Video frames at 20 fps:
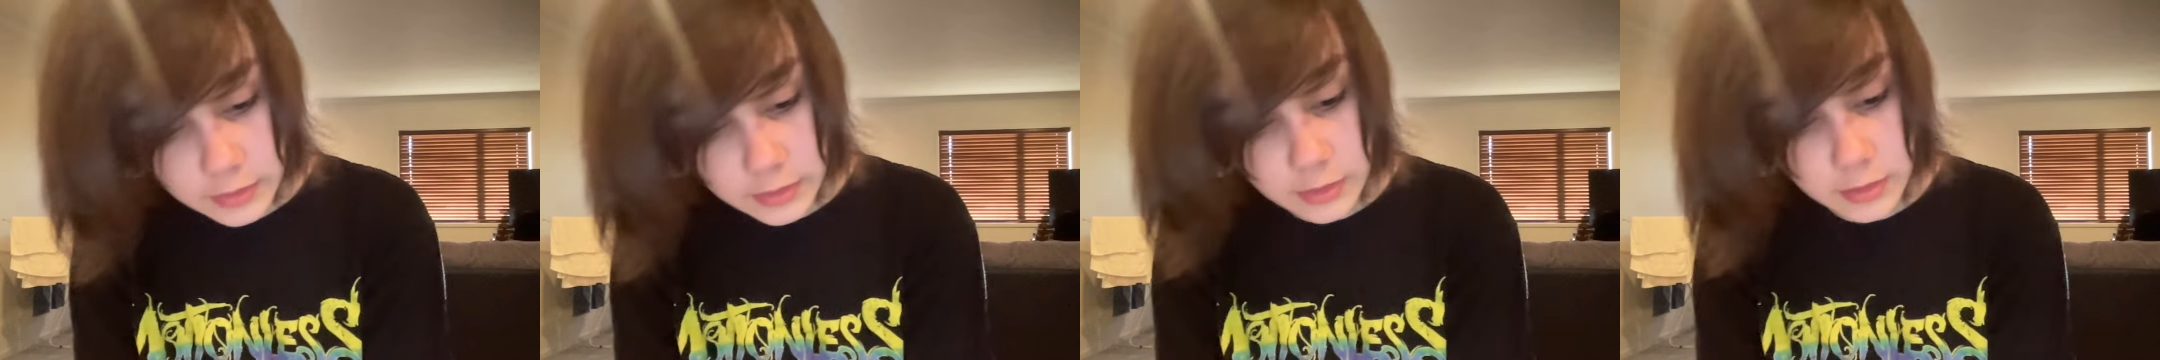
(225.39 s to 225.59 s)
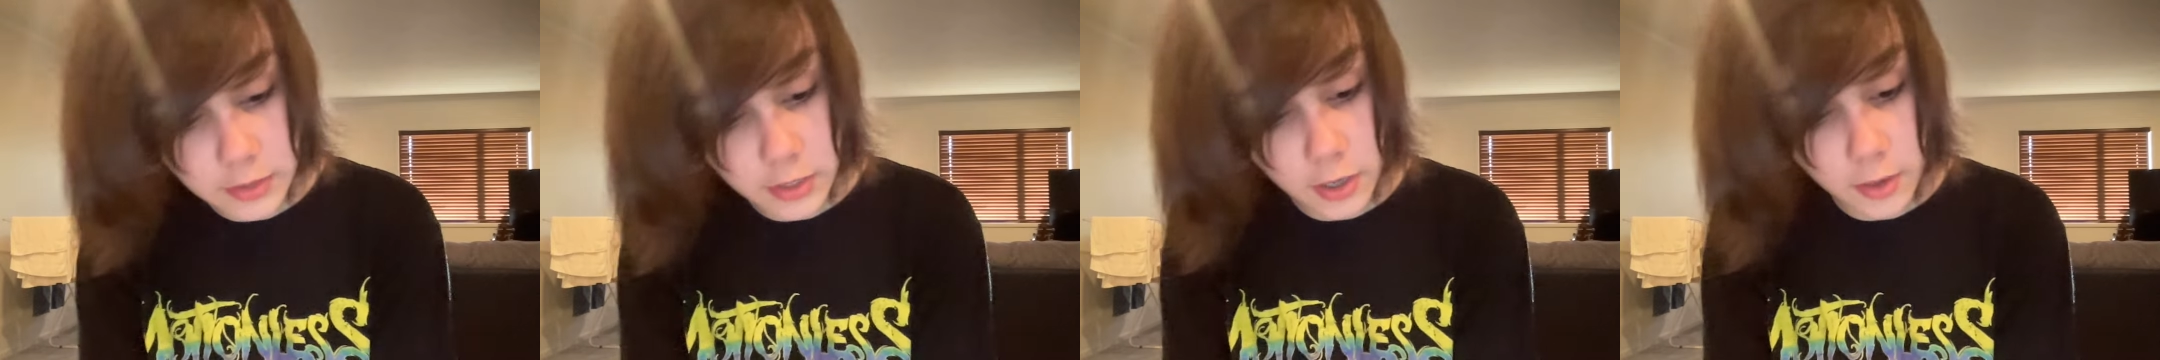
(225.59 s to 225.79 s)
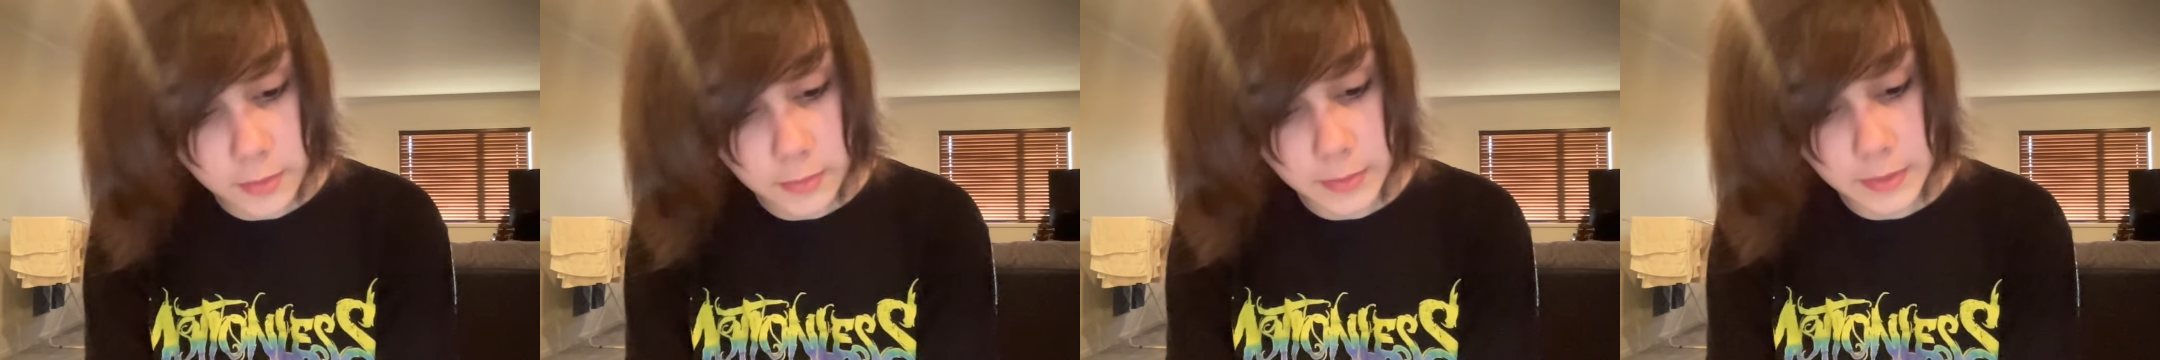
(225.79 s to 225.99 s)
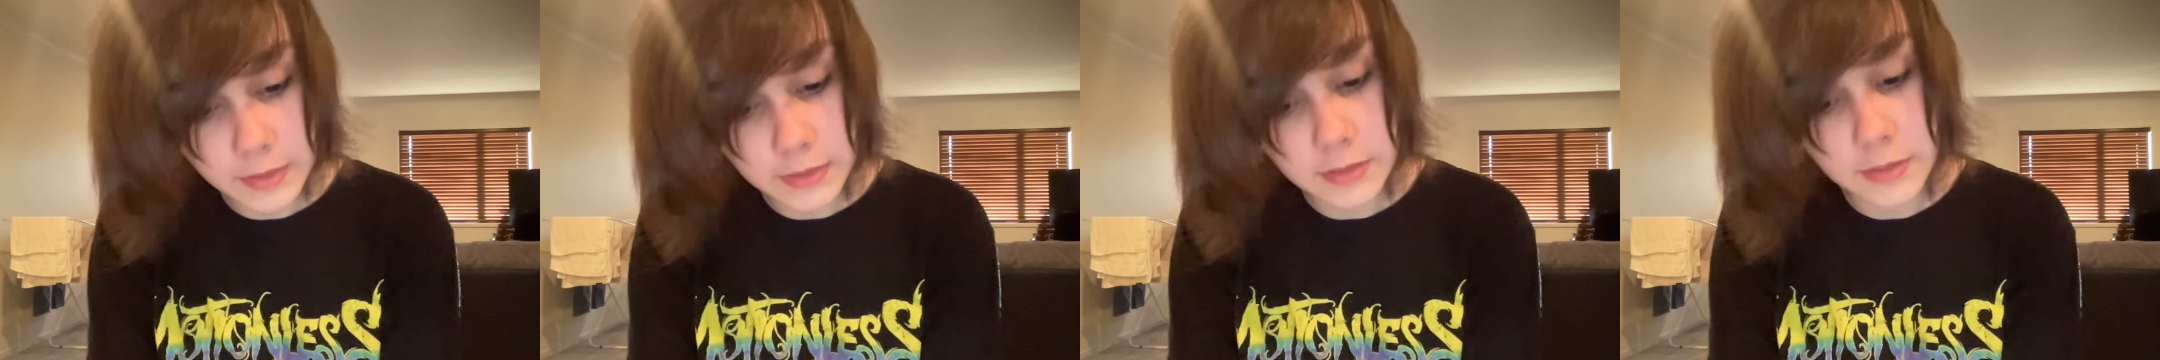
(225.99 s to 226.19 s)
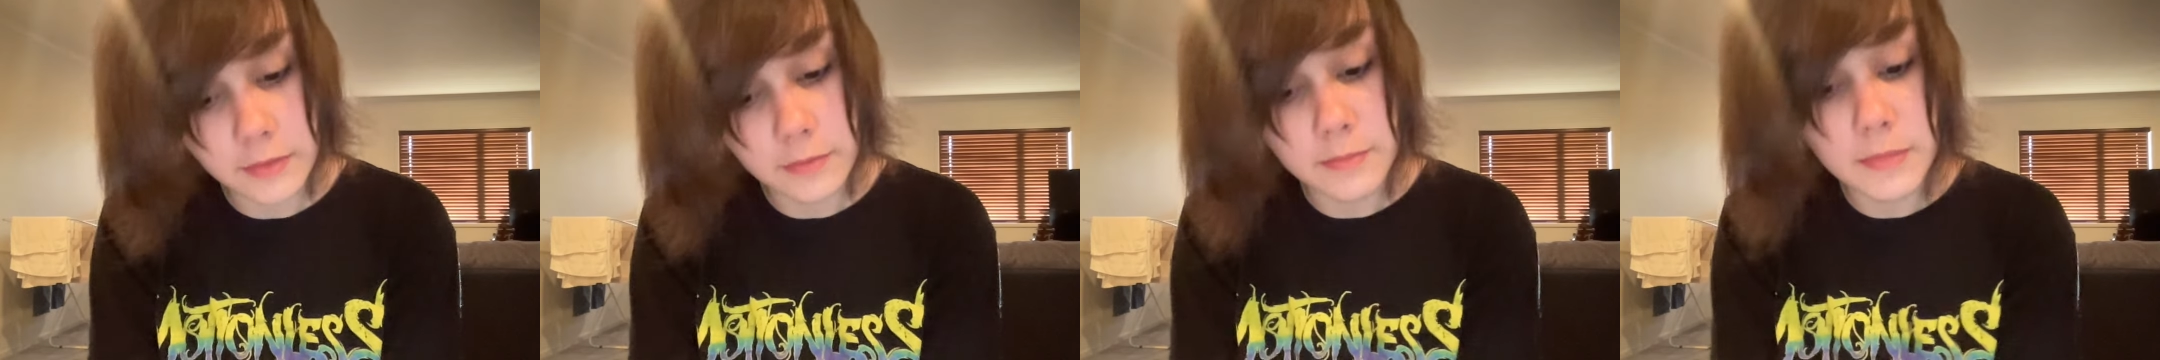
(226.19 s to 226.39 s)
into
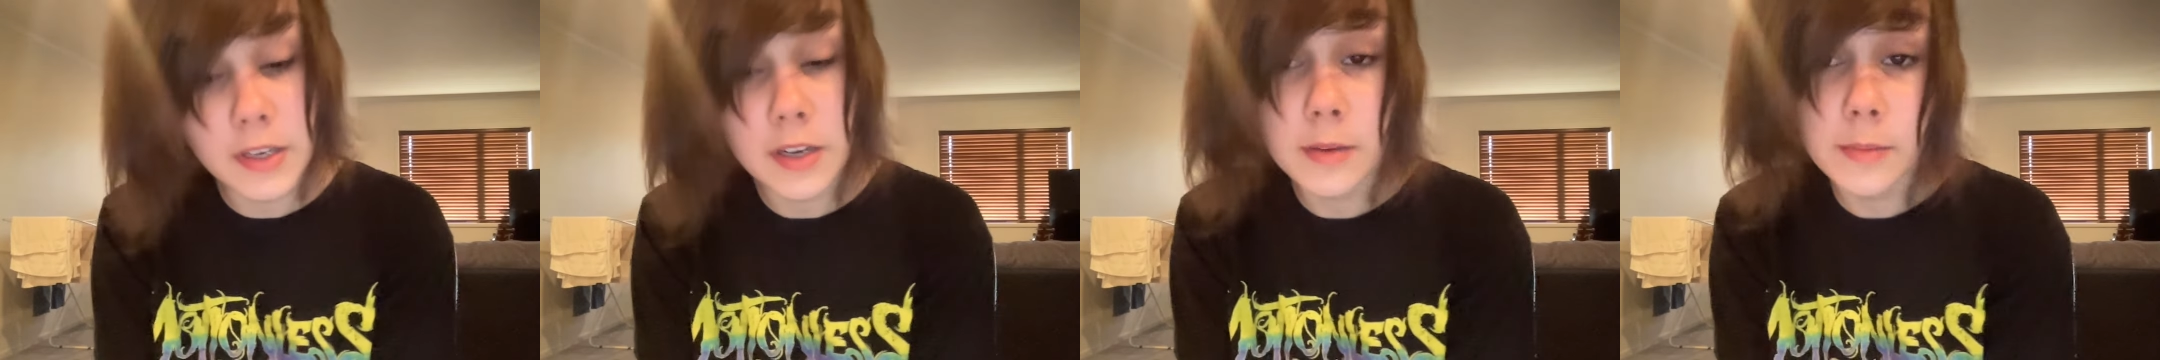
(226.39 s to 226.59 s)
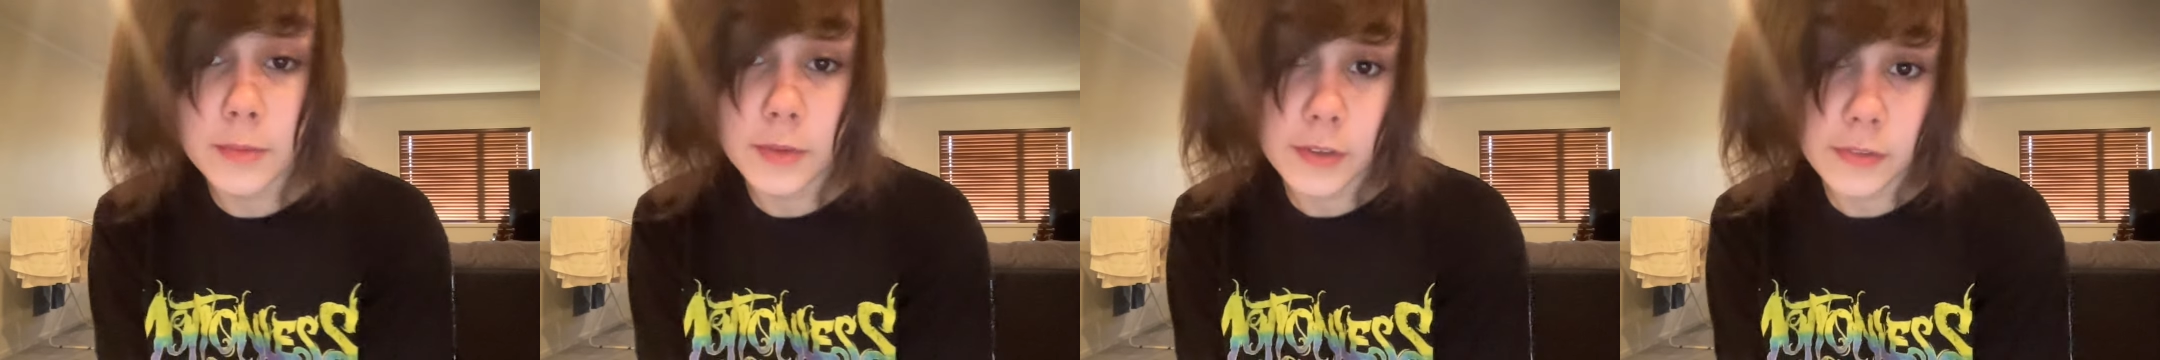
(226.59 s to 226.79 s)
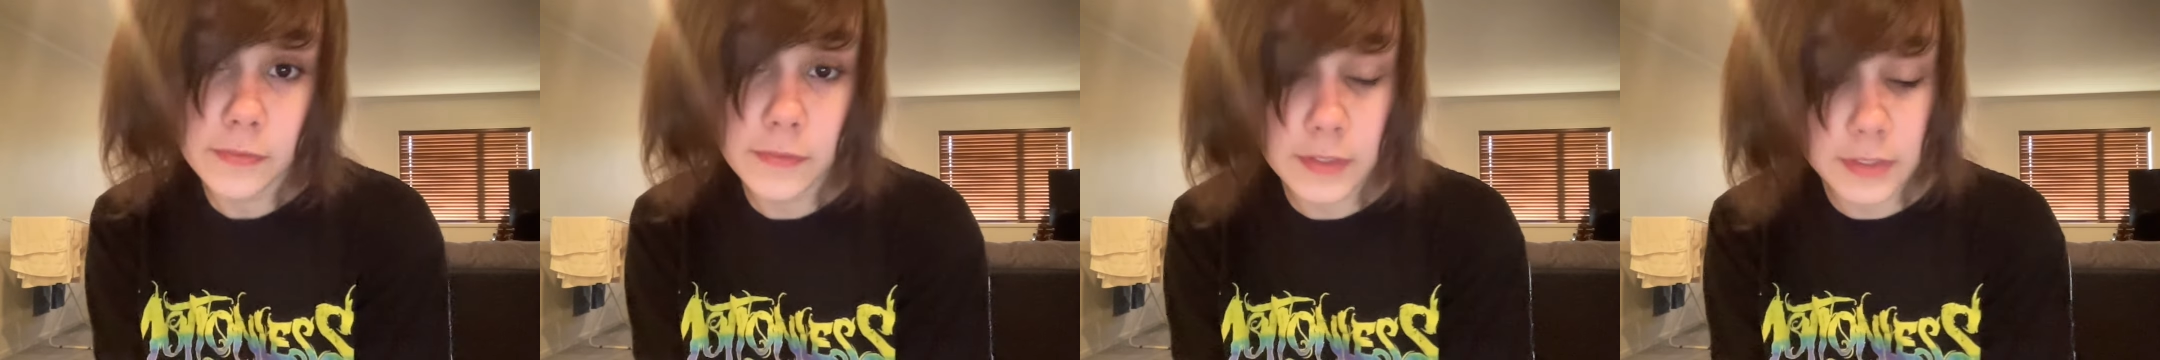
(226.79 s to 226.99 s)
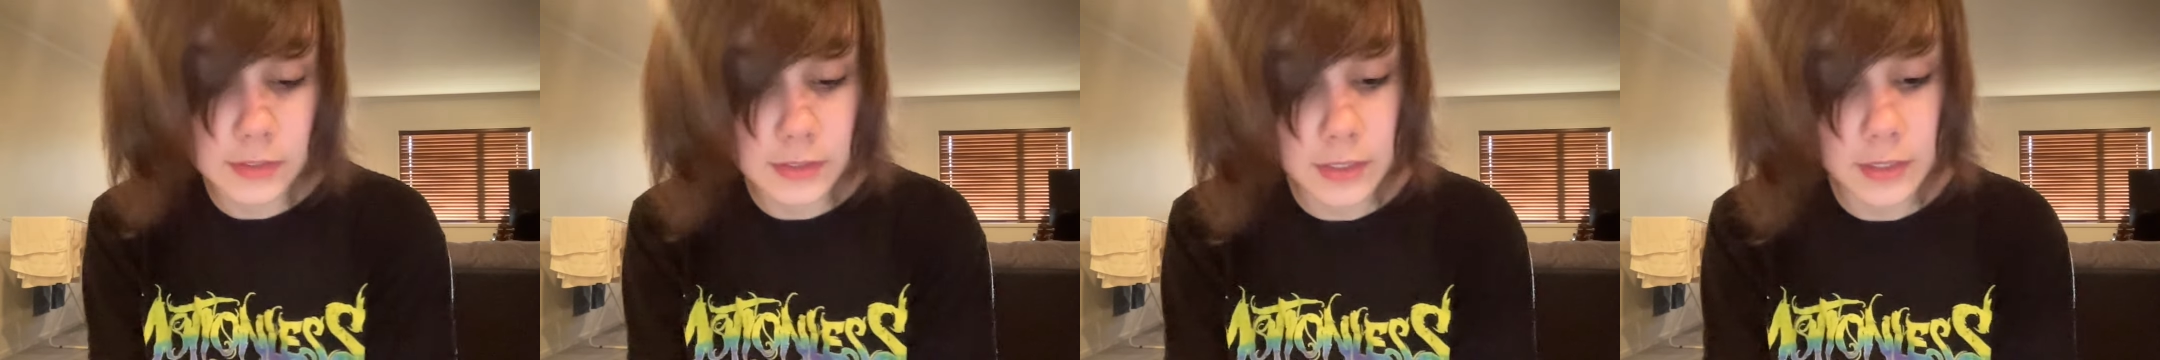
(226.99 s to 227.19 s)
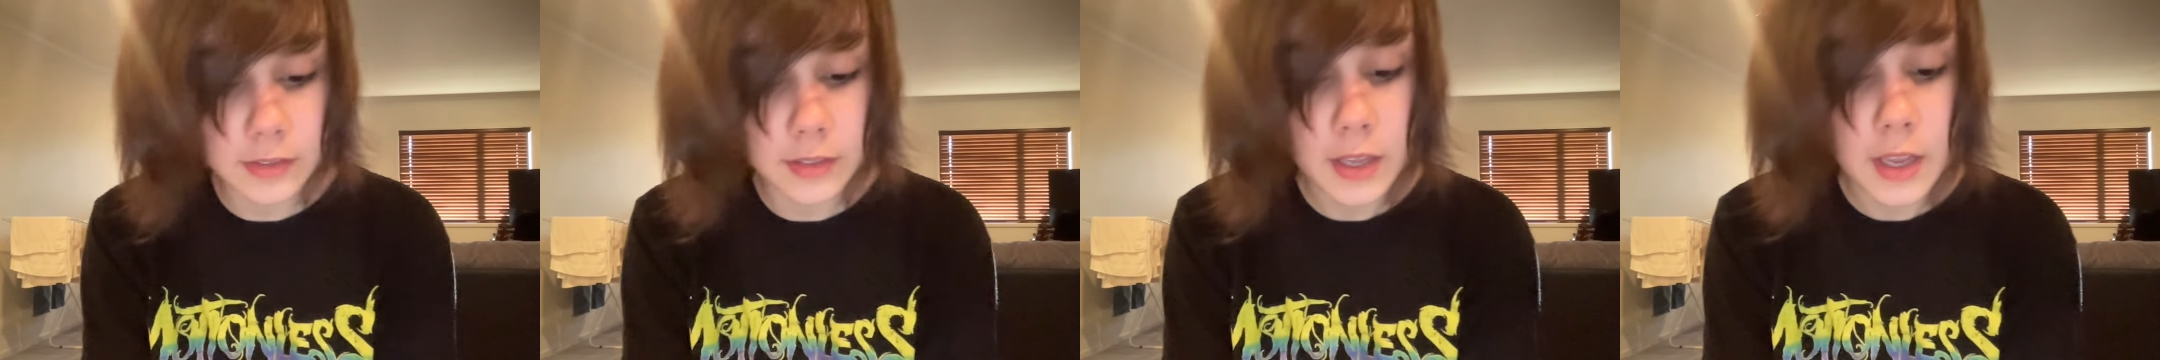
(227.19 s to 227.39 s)
topics of
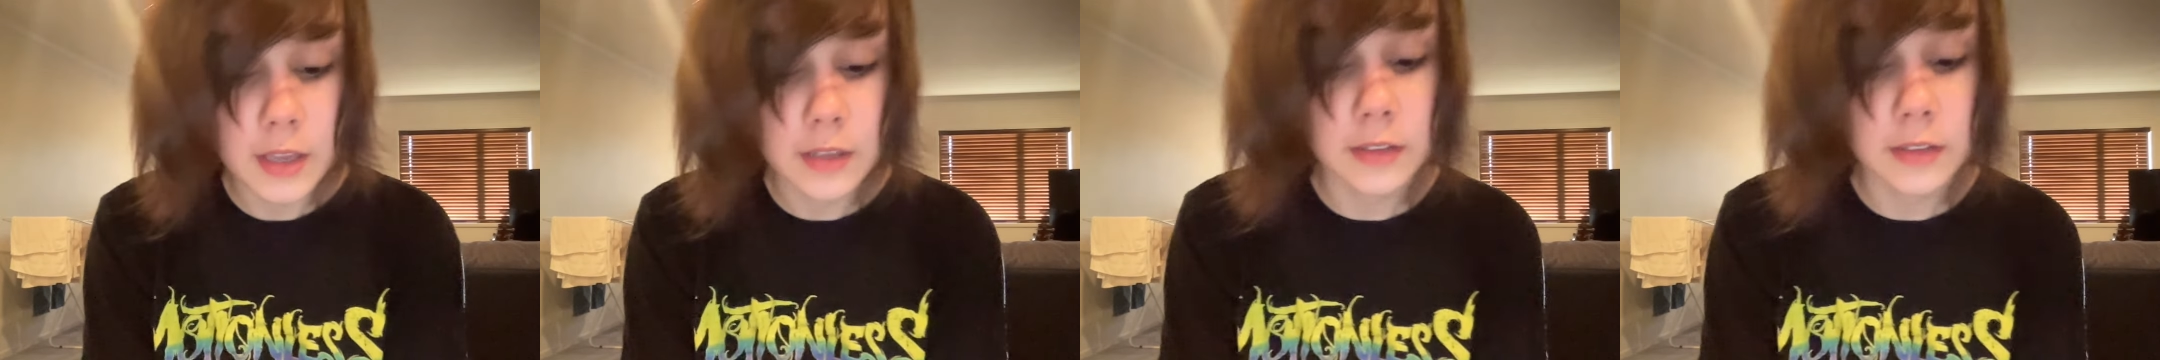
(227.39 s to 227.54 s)
metamorphosis,